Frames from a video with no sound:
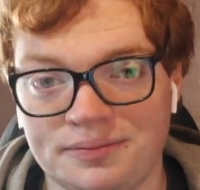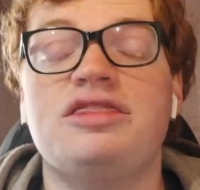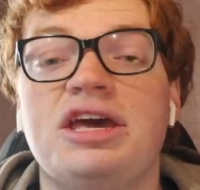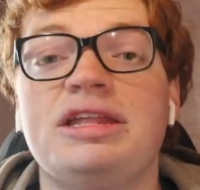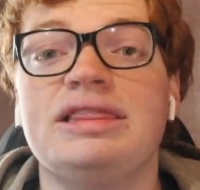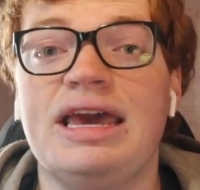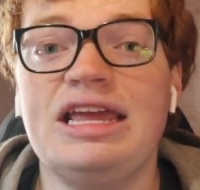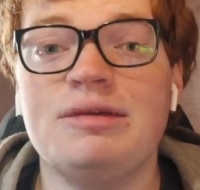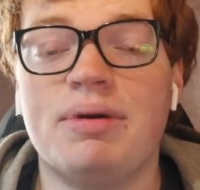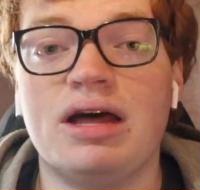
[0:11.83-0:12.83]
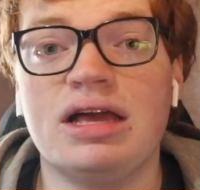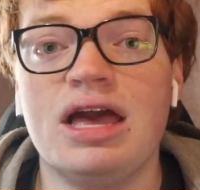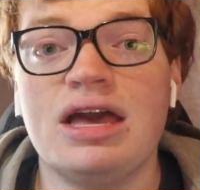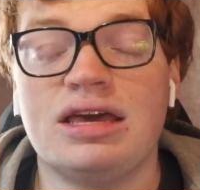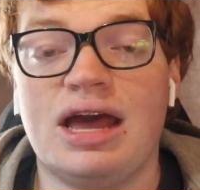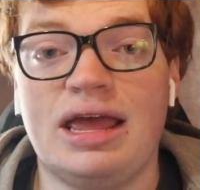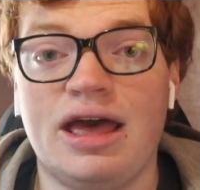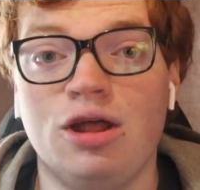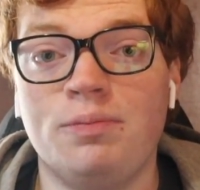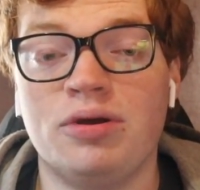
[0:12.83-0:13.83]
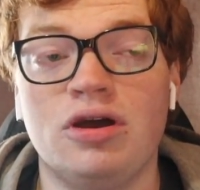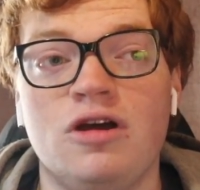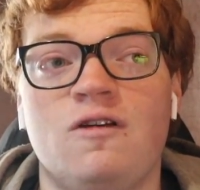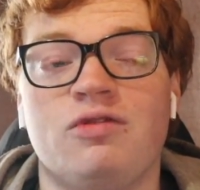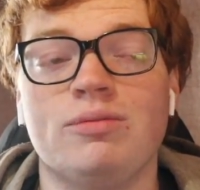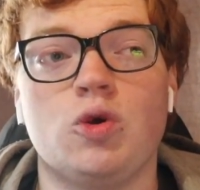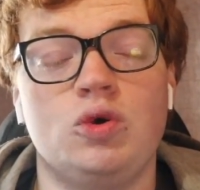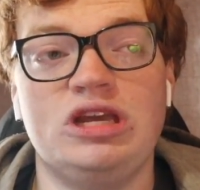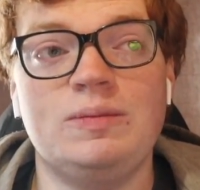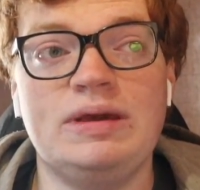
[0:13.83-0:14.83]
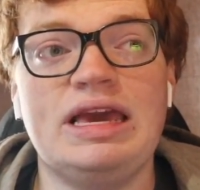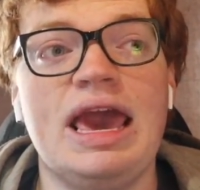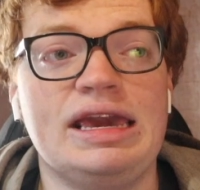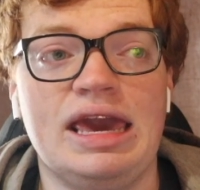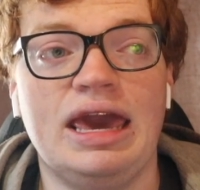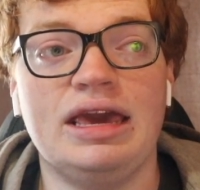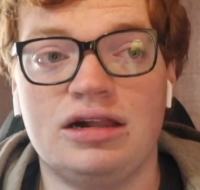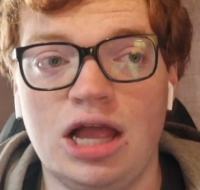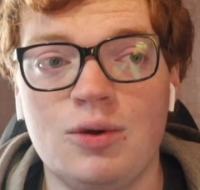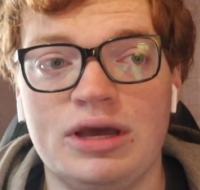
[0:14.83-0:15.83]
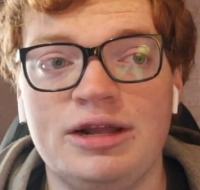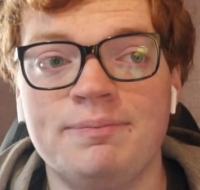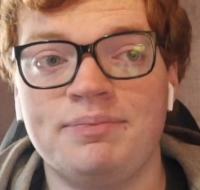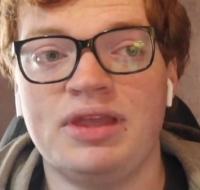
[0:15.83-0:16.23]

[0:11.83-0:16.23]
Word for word: Then Ladybug got help from Queen Bee, aka Chloe,